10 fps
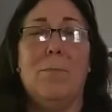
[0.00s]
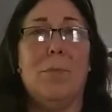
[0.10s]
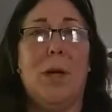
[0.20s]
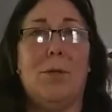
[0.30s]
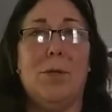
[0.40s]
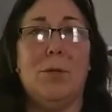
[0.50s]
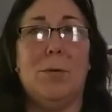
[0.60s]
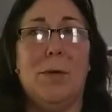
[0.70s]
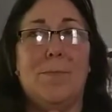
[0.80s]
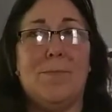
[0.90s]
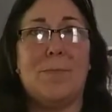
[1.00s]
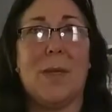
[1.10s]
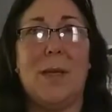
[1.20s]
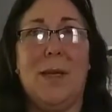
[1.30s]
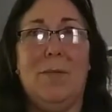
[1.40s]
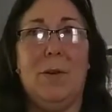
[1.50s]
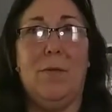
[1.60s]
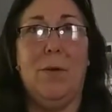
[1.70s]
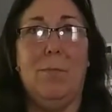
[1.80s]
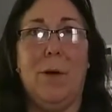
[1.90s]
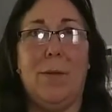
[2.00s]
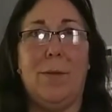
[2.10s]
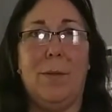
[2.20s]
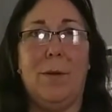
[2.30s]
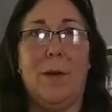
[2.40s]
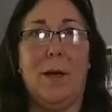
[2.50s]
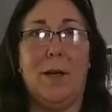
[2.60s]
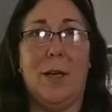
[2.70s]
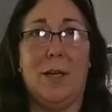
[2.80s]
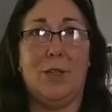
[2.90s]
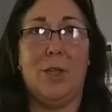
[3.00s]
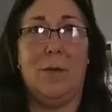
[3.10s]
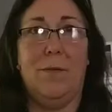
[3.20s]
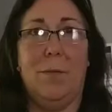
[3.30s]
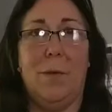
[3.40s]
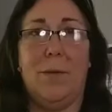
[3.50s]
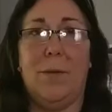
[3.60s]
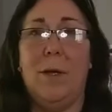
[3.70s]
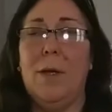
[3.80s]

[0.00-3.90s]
be able to do it even a full month, an inch in a full month.